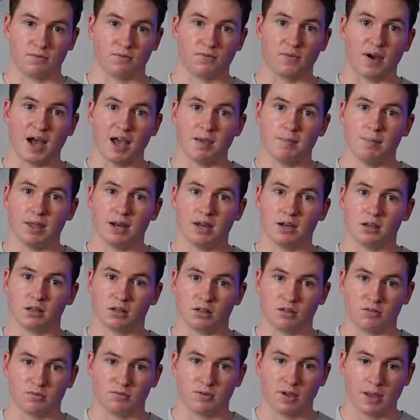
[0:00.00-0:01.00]
5 minutes
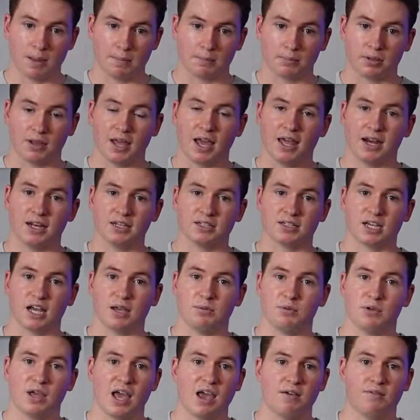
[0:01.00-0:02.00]
of planning
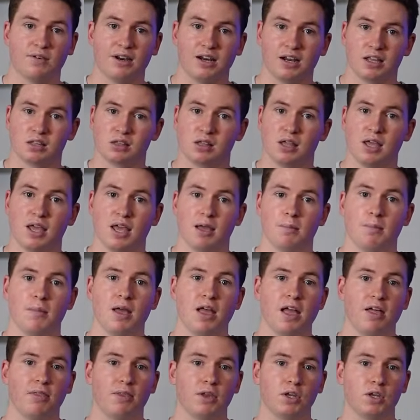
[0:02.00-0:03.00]
time you have in an exam
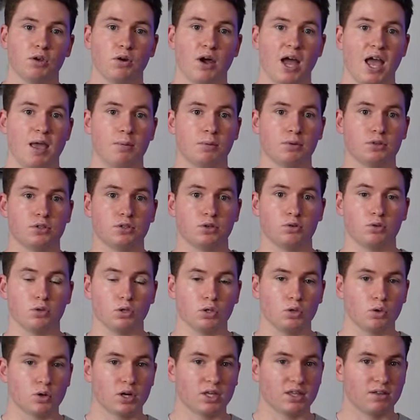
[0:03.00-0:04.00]
that you're able to
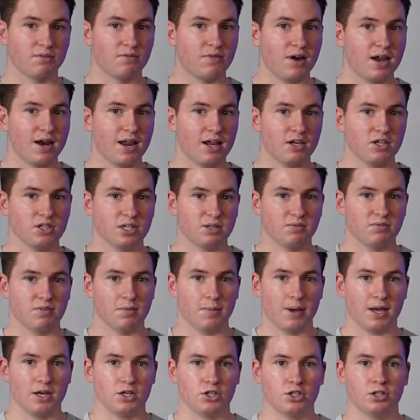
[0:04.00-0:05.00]
look at the financial
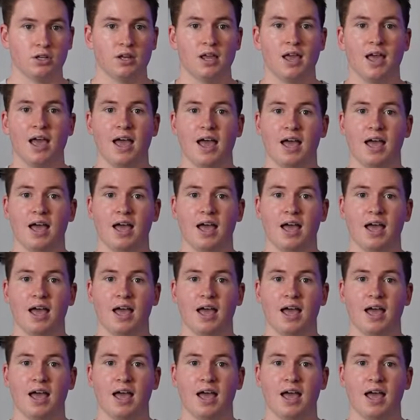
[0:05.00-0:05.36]
information,